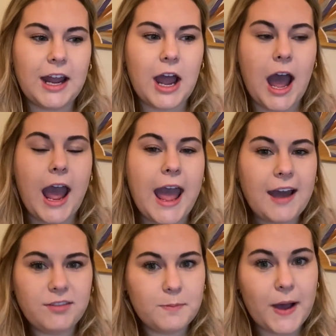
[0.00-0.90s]
I
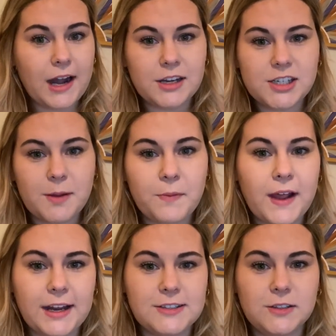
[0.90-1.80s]
have the body shape that
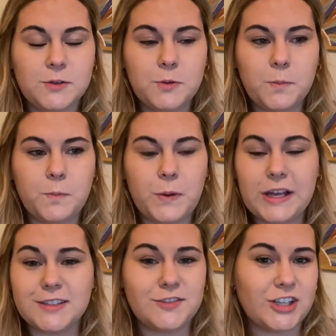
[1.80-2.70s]
I do
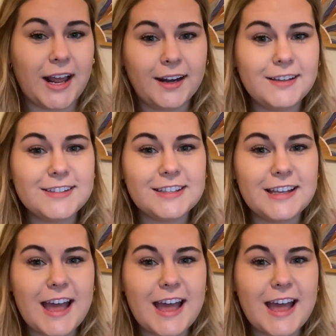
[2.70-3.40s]
because of genetics.